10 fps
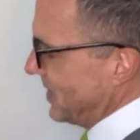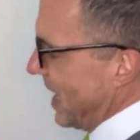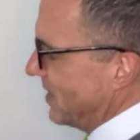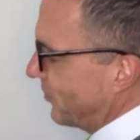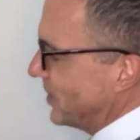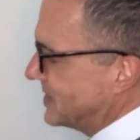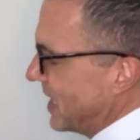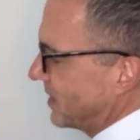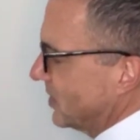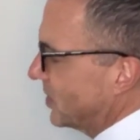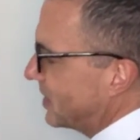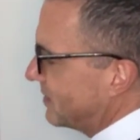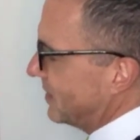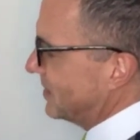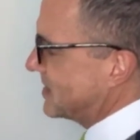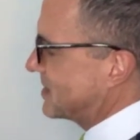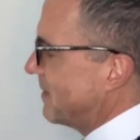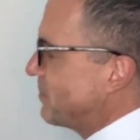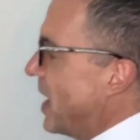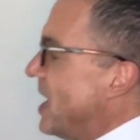then if we take a look at this,
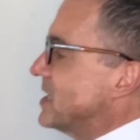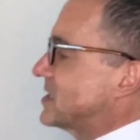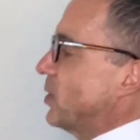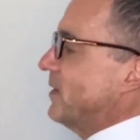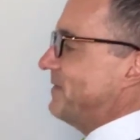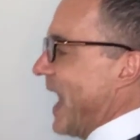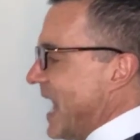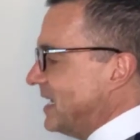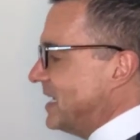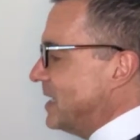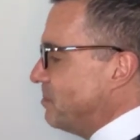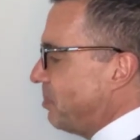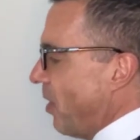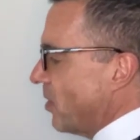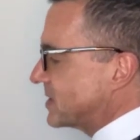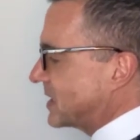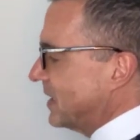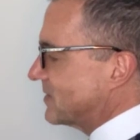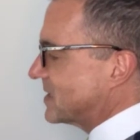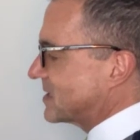so if any impulse
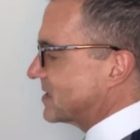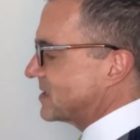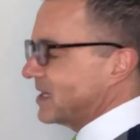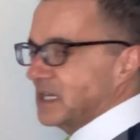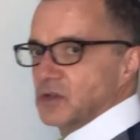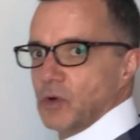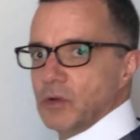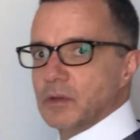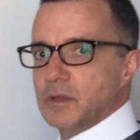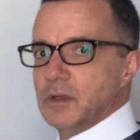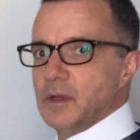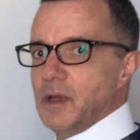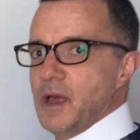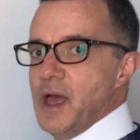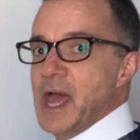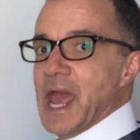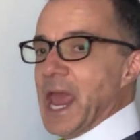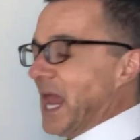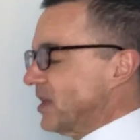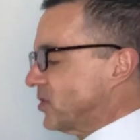gives us a signal,
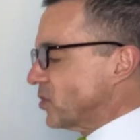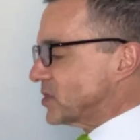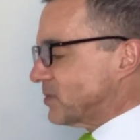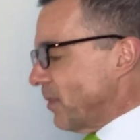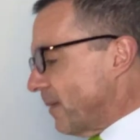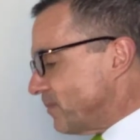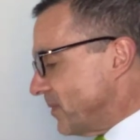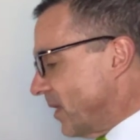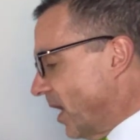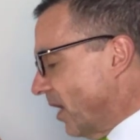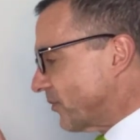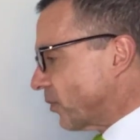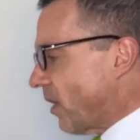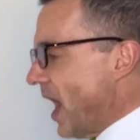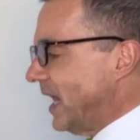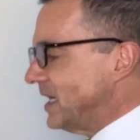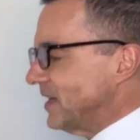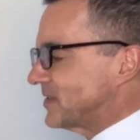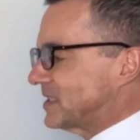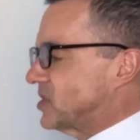and there's a
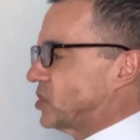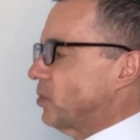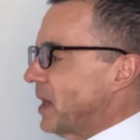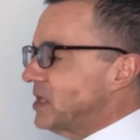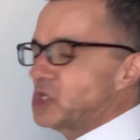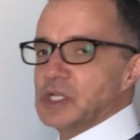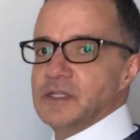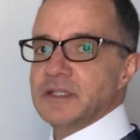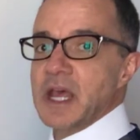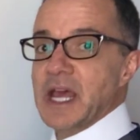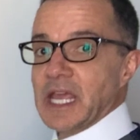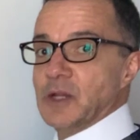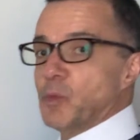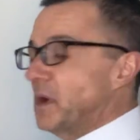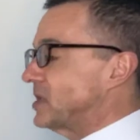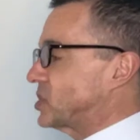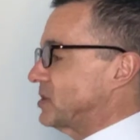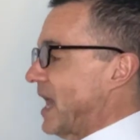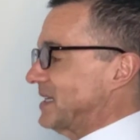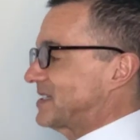variety of situations in
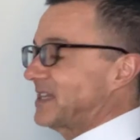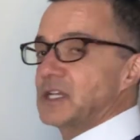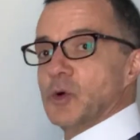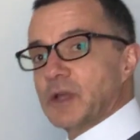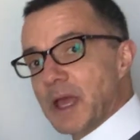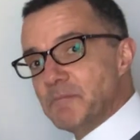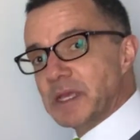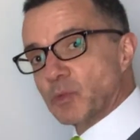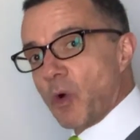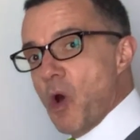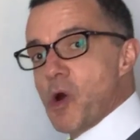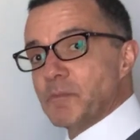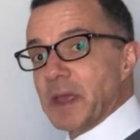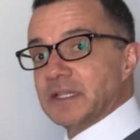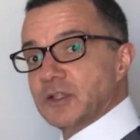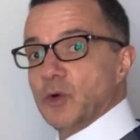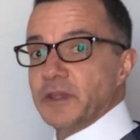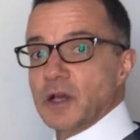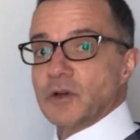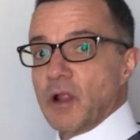which that signal can be wrong based on
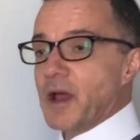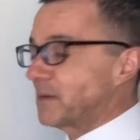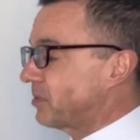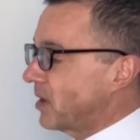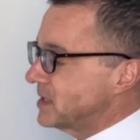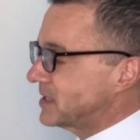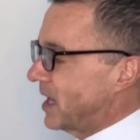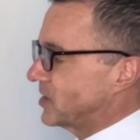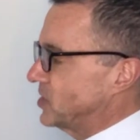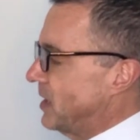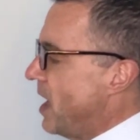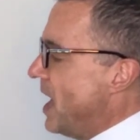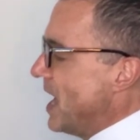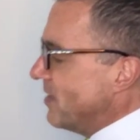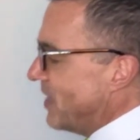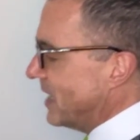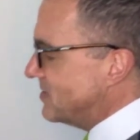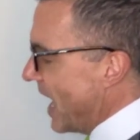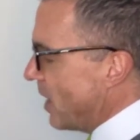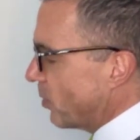the underlying price action,
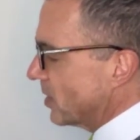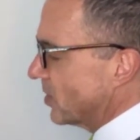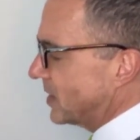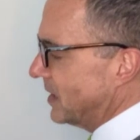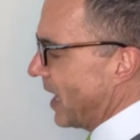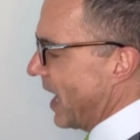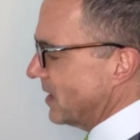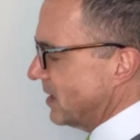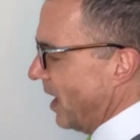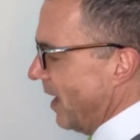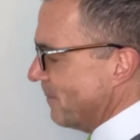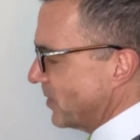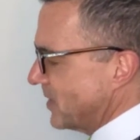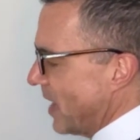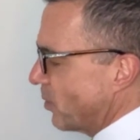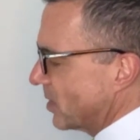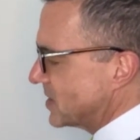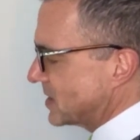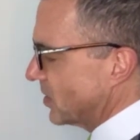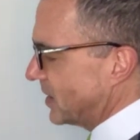then now we're looking at, then we're
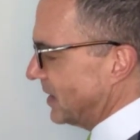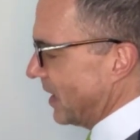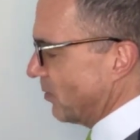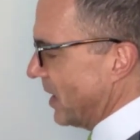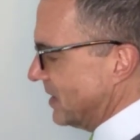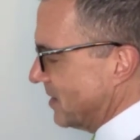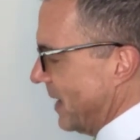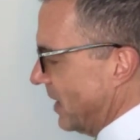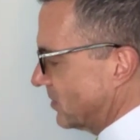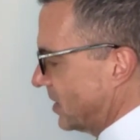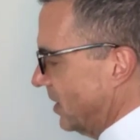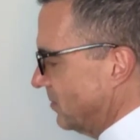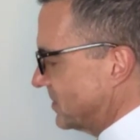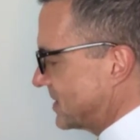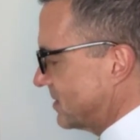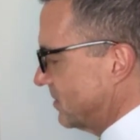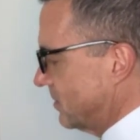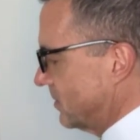just looking at random outcomes.